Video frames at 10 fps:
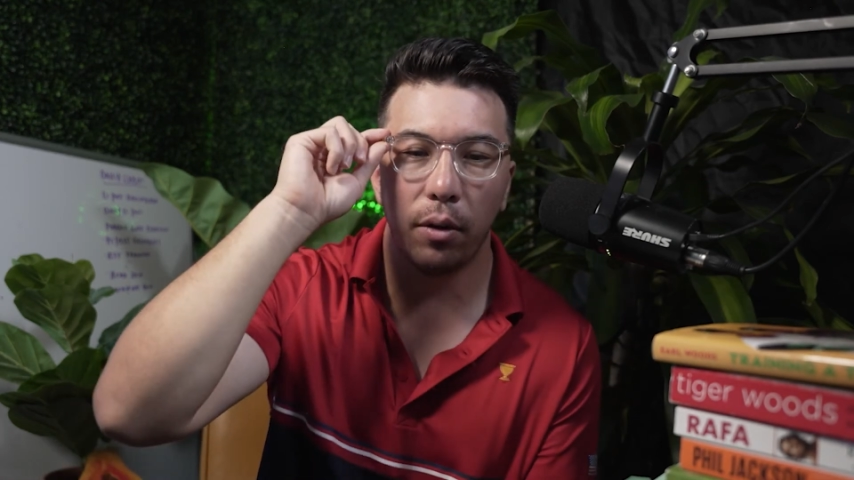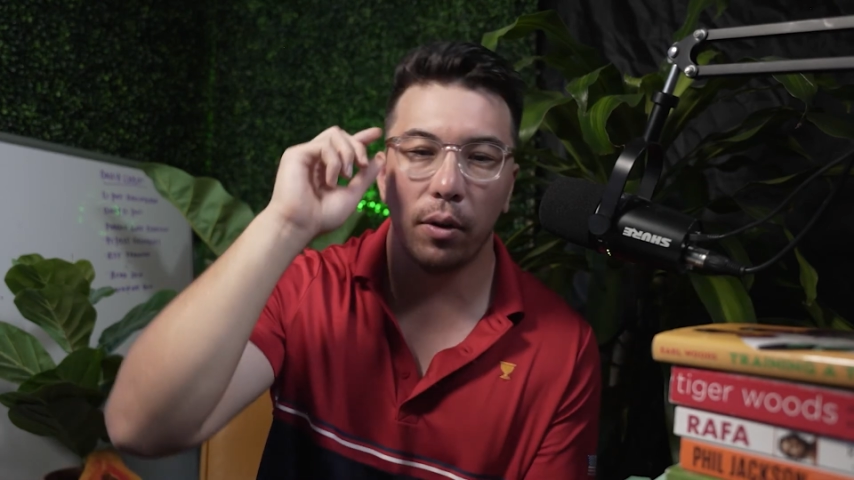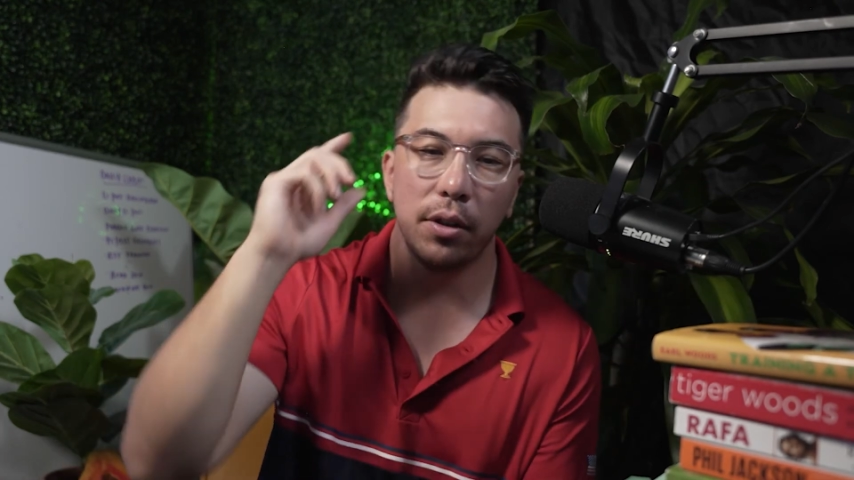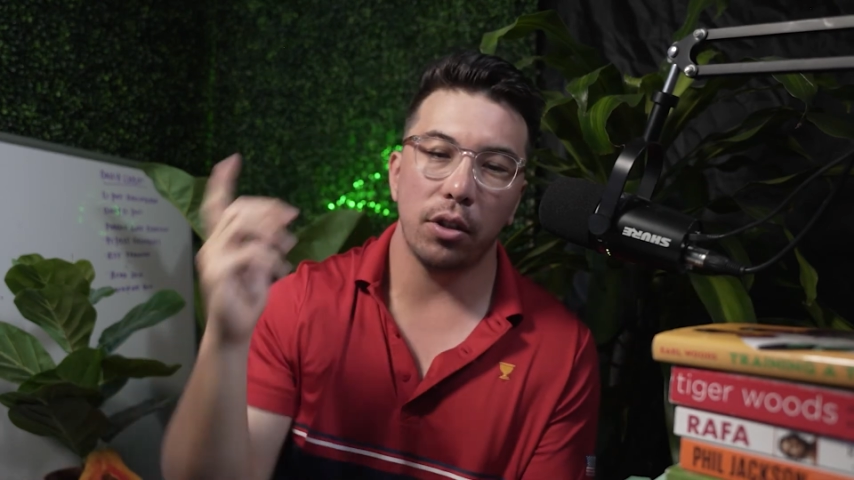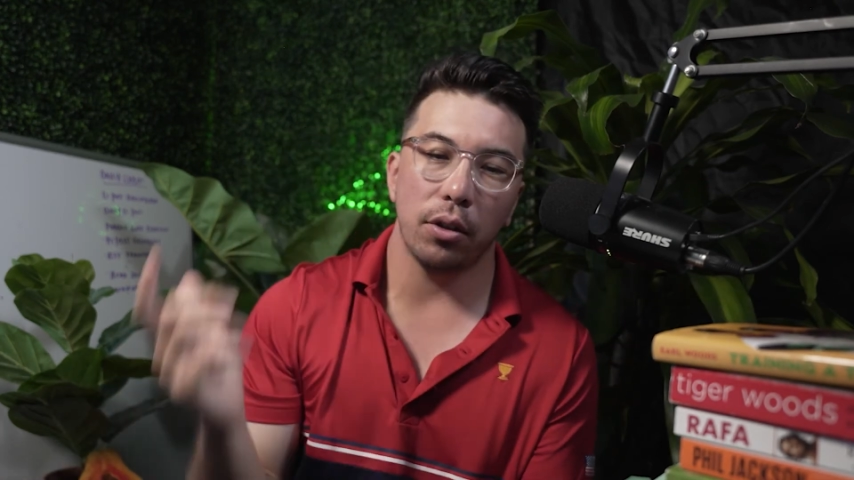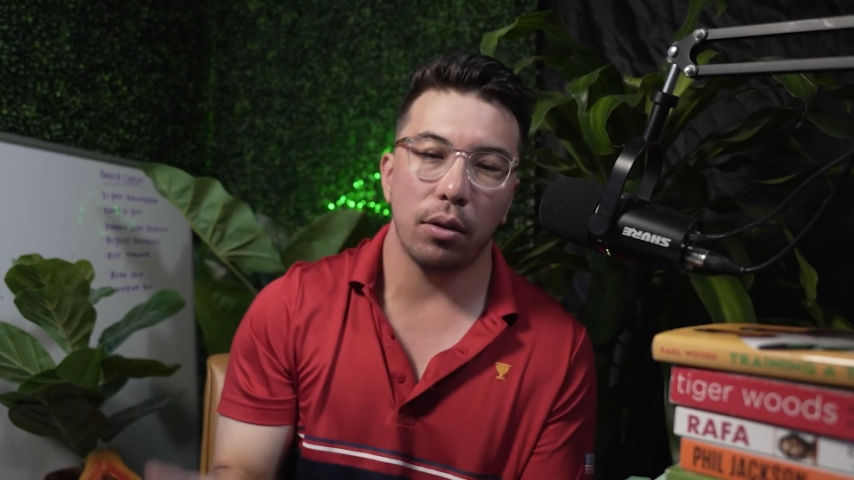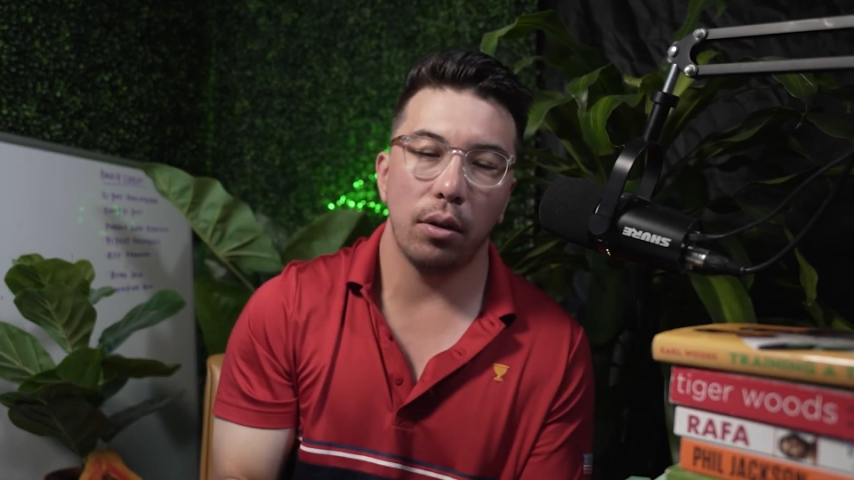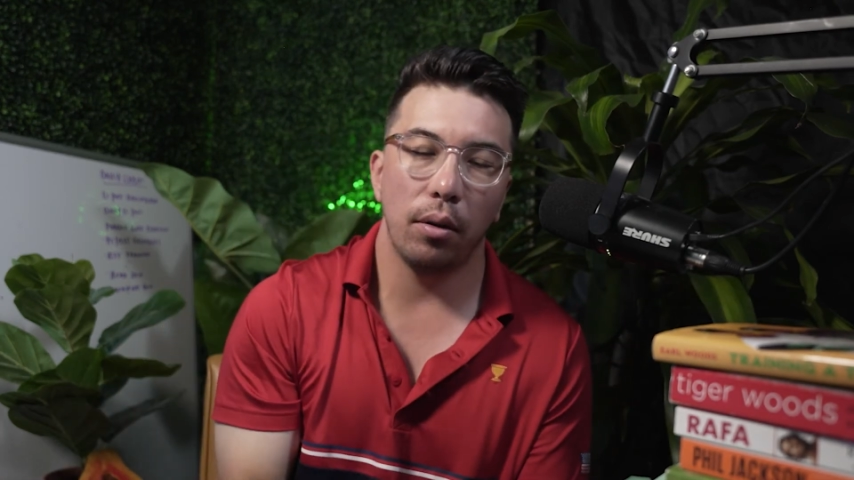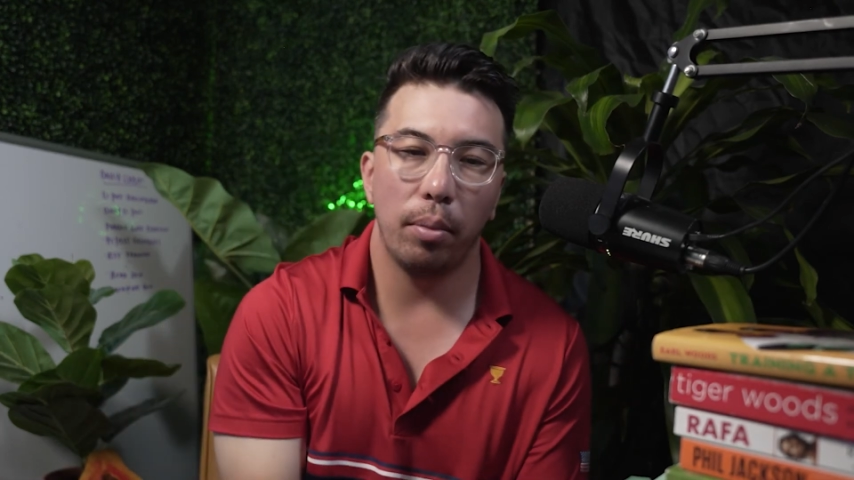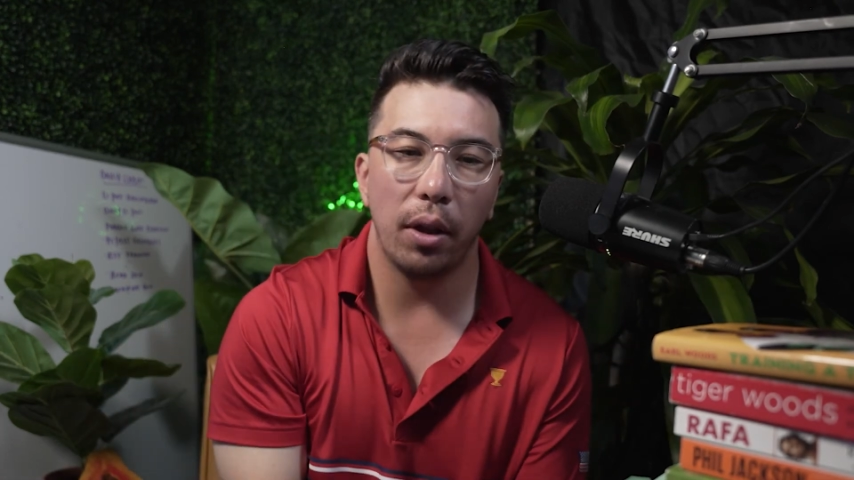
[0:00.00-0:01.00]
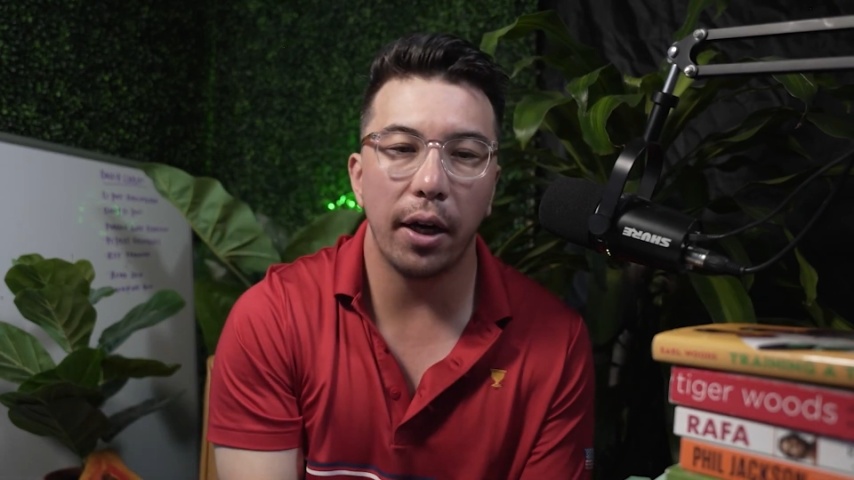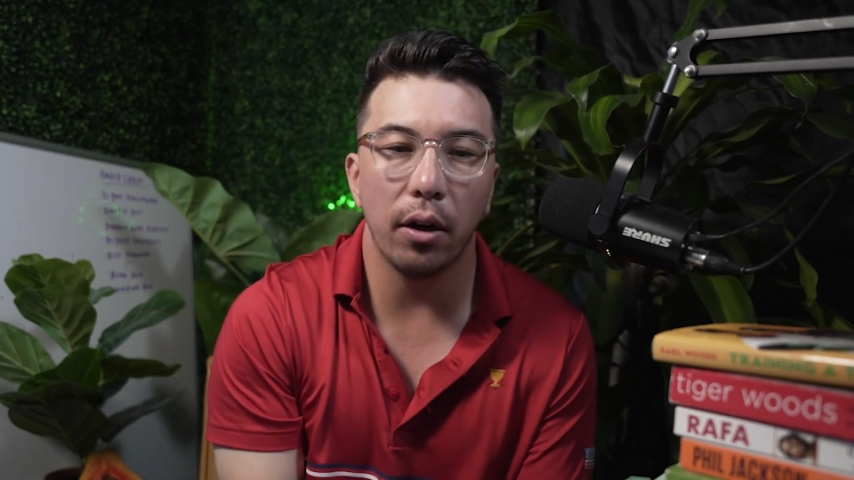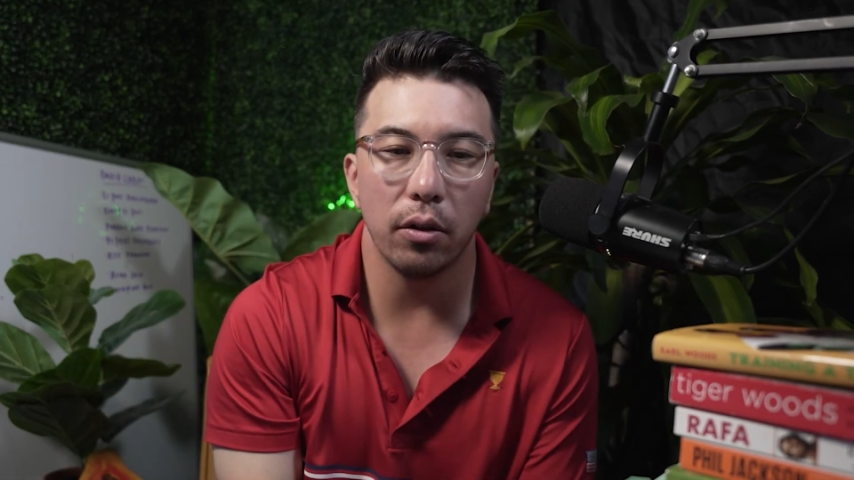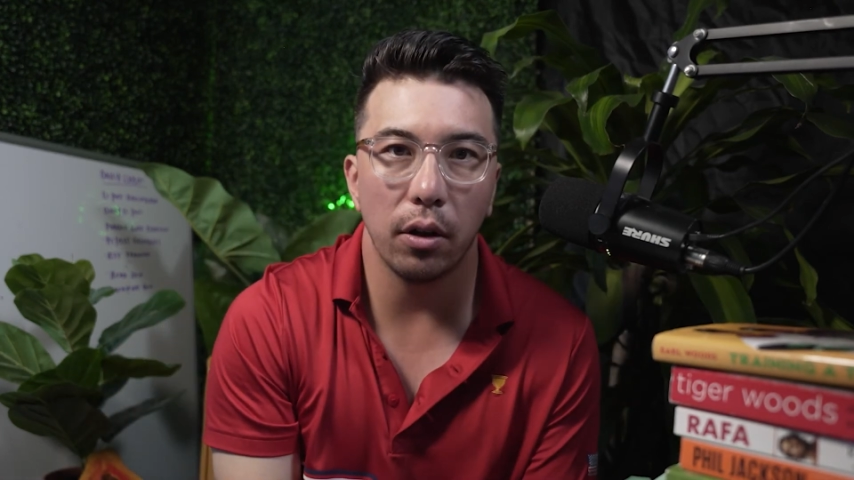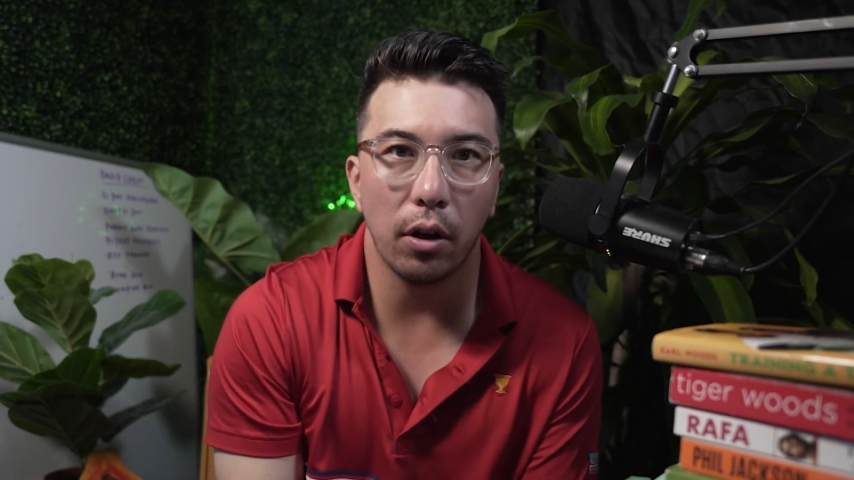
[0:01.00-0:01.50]
it wasn't just
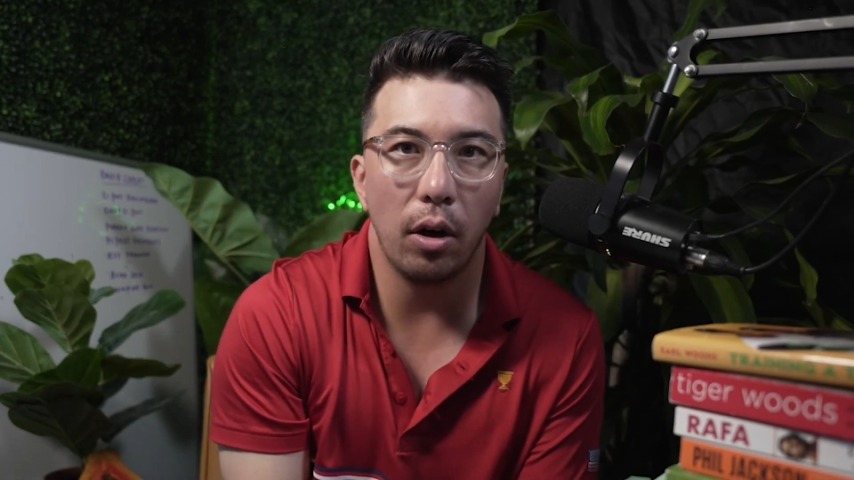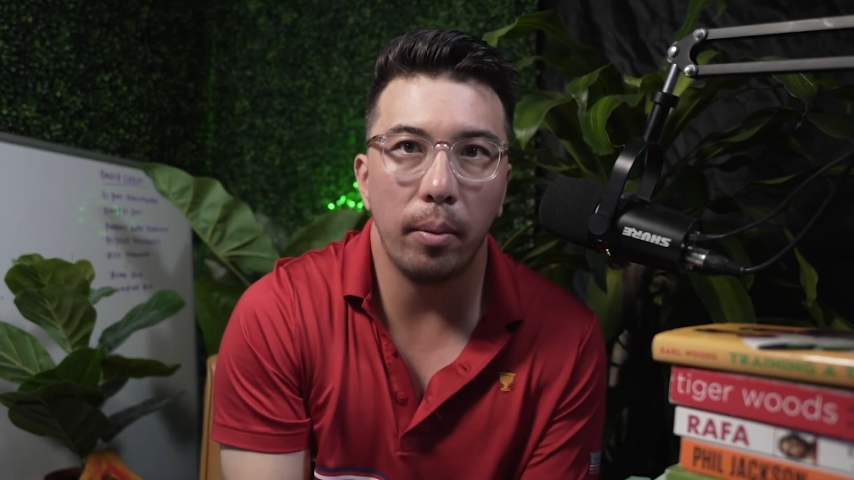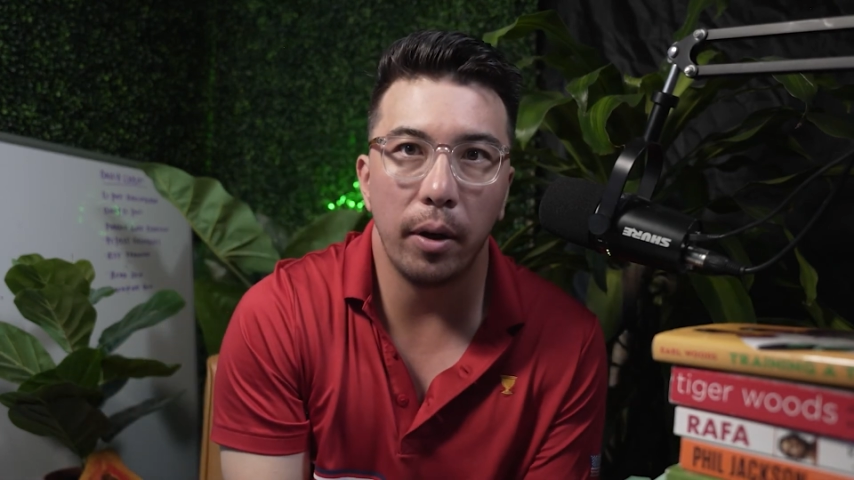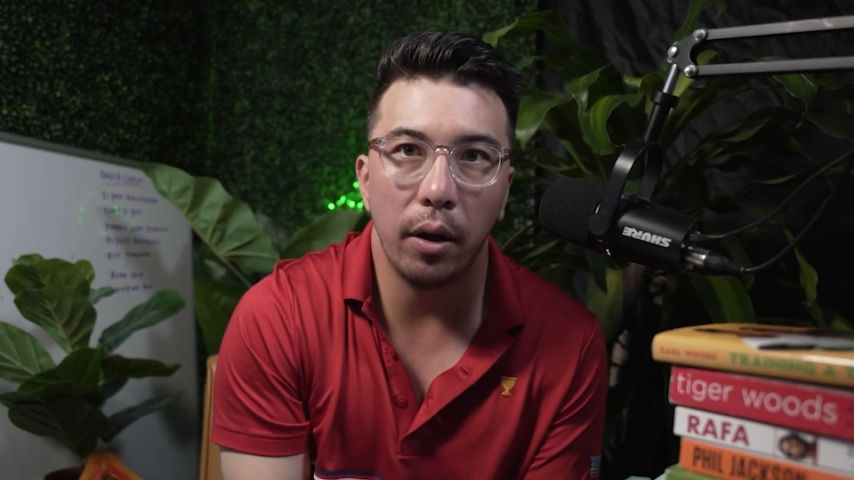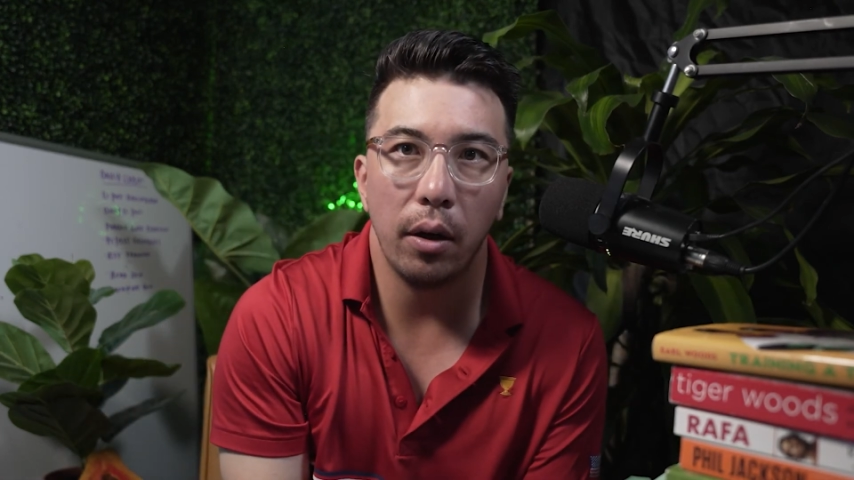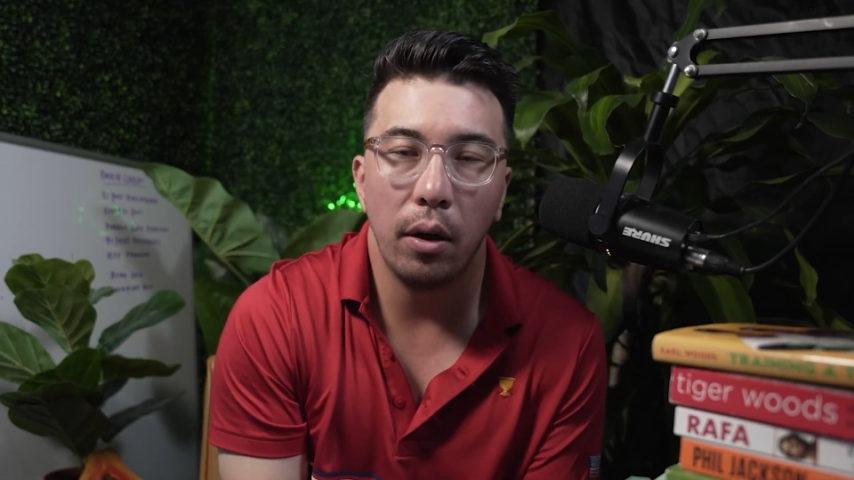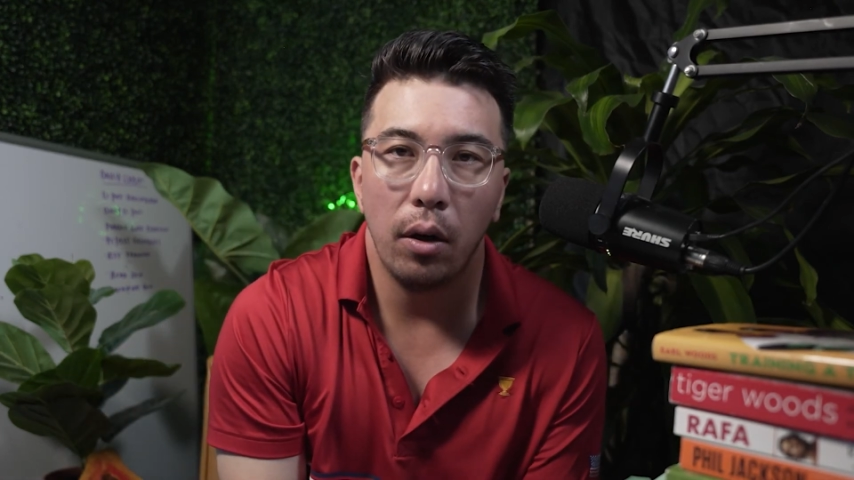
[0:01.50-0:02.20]
players that Kobe